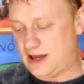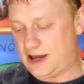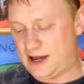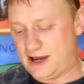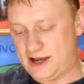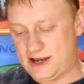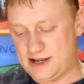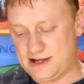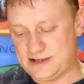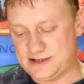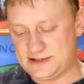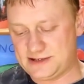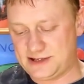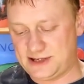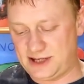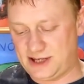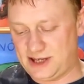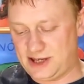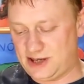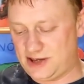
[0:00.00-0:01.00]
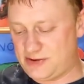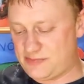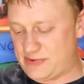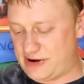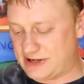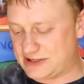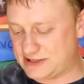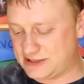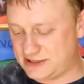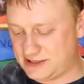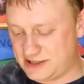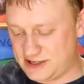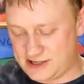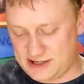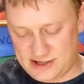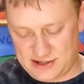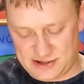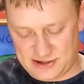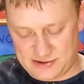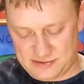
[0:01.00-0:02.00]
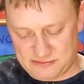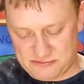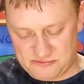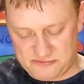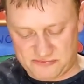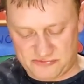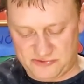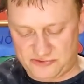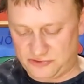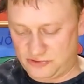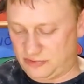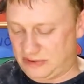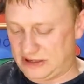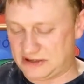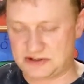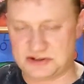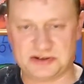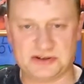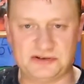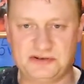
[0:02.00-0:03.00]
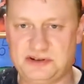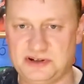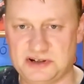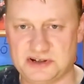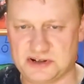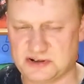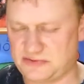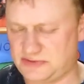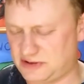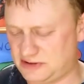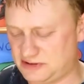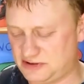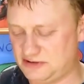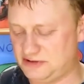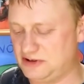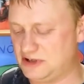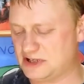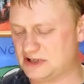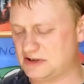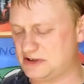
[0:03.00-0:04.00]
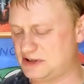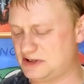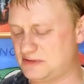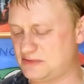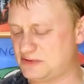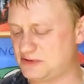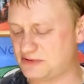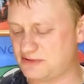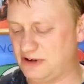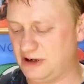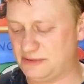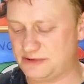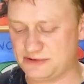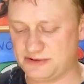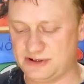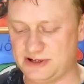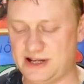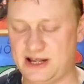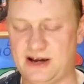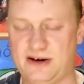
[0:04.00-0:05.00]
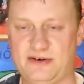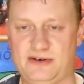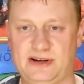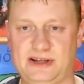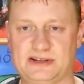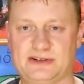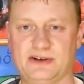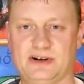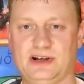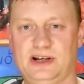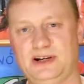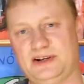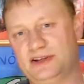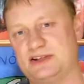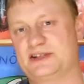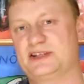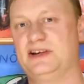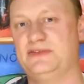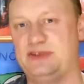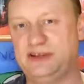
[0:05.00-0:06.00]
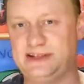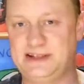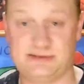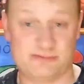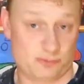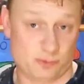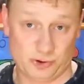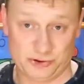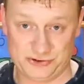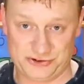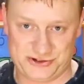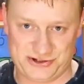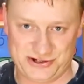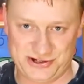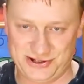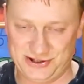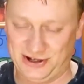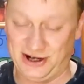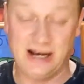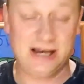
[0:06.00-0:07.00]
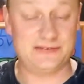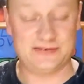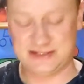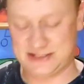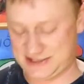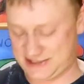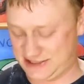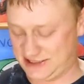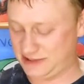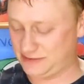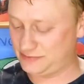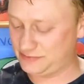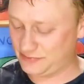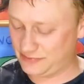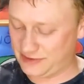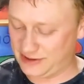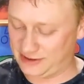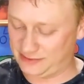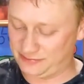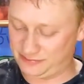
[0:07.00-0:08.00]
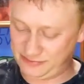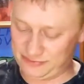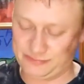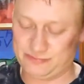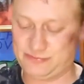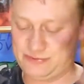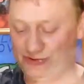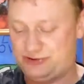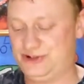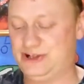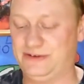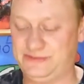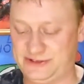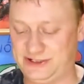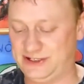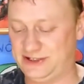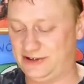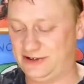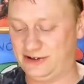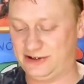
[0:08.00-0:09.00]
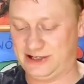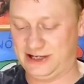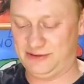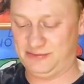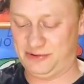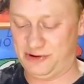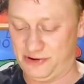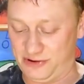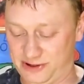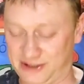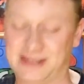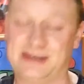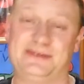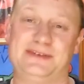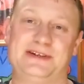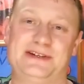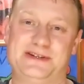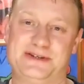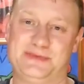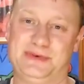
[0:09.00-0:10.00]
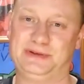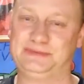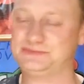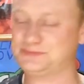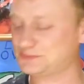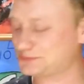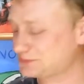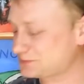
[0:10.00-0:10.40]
And he basically, for about 2 years, I think 2 years he's subscribed to it now, he's got a load of the stuff that he didn't want, that I haven't seen, and shoved it in an arcade block and given it to me.